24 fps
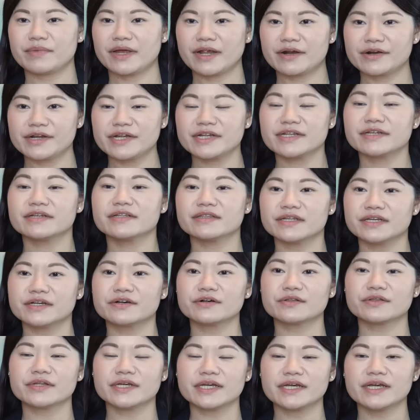married
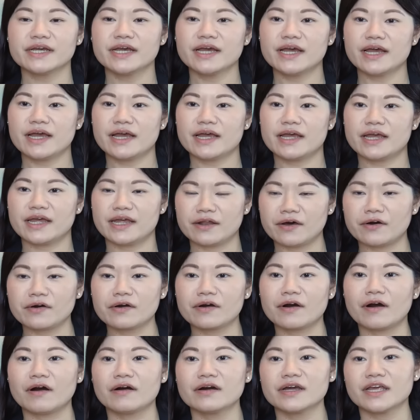legally in Hong
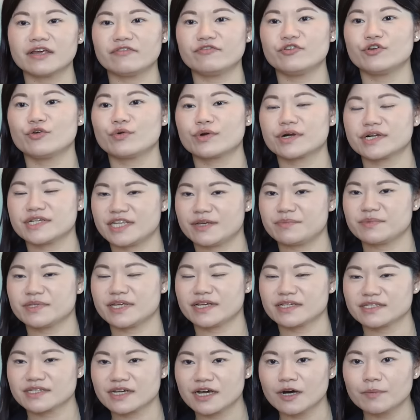Kong if you are a
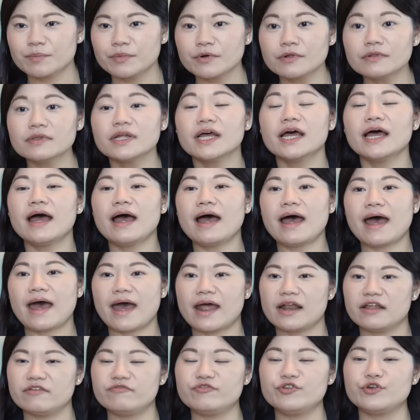same-sex couple.
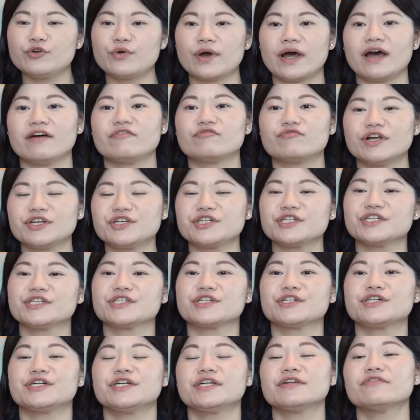And if you have
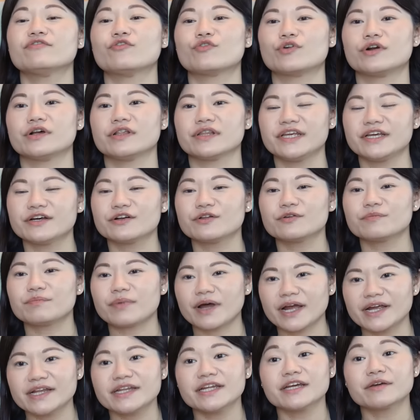registered for a legal
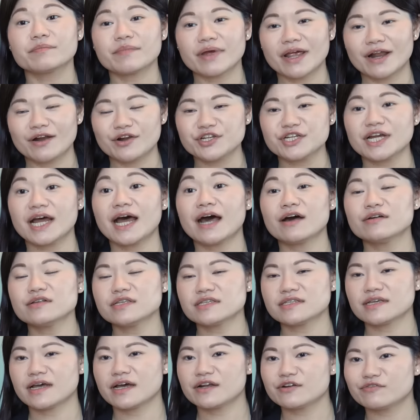binding marriage
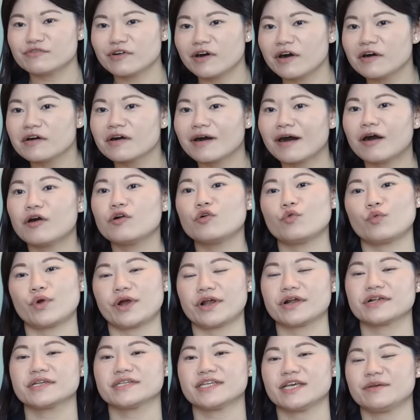outside of Hong Kong
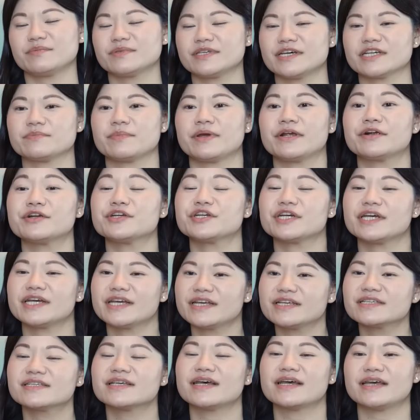where same-sex marriage
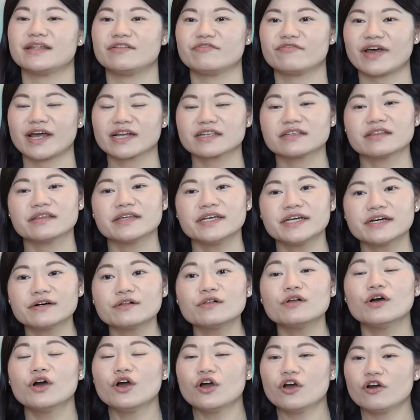is in fact
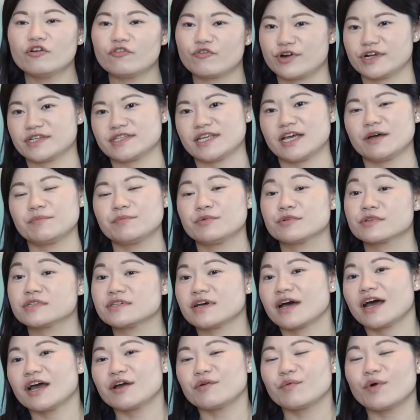legal, for example,
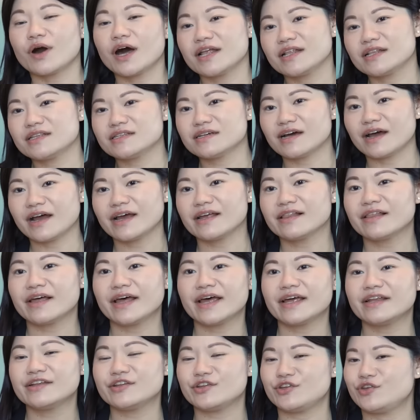Taiwan,
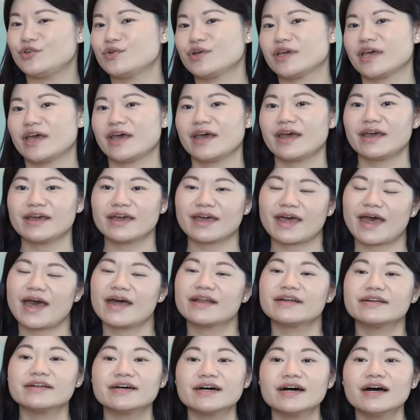Thailand, UK,
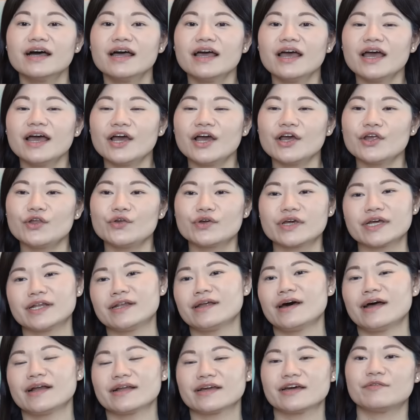Canada, you
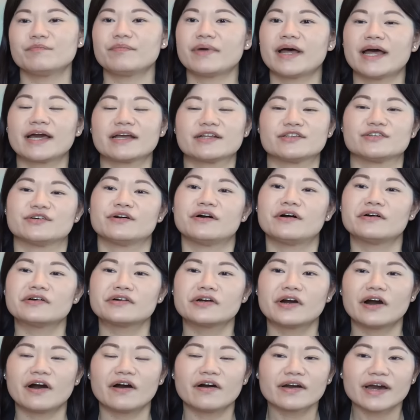cannot come back to Hong
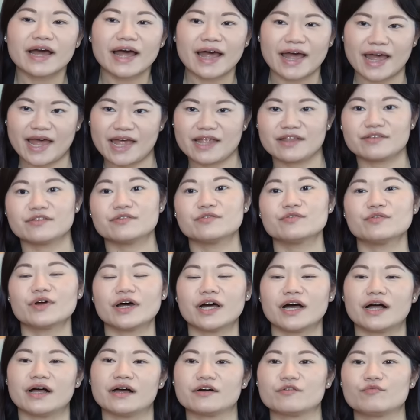Kong and
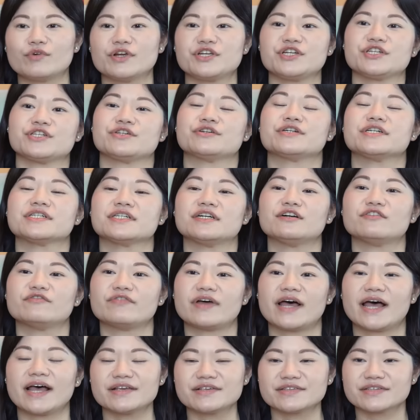register yourself
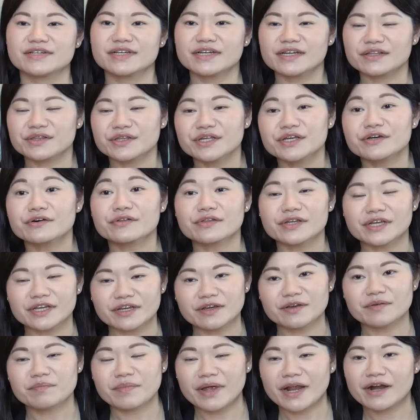as a
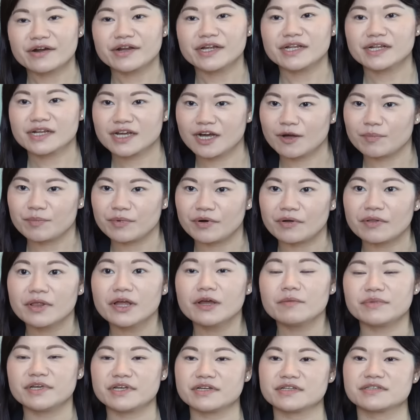legally married couple
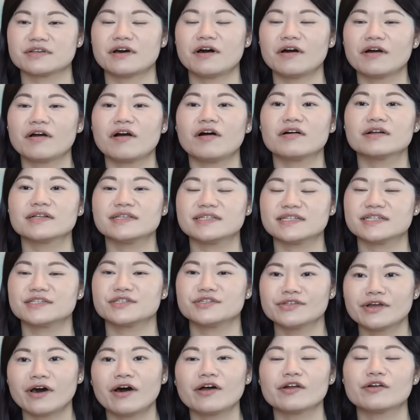because Hong Kong does
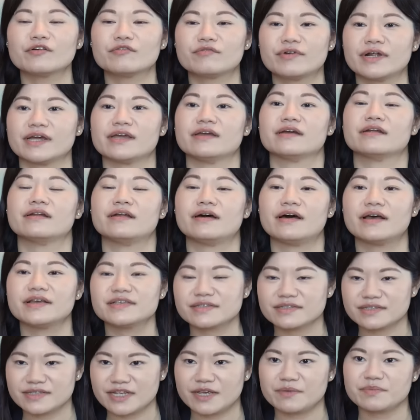not recognize
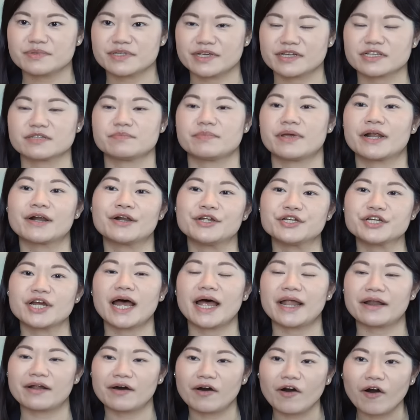same-sex marriage
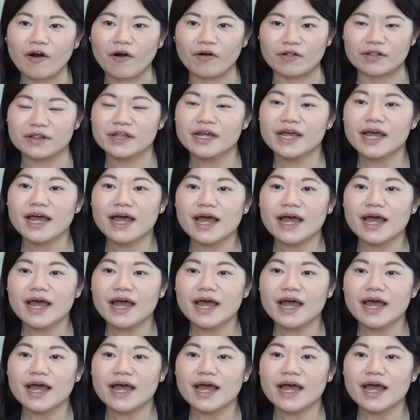at all.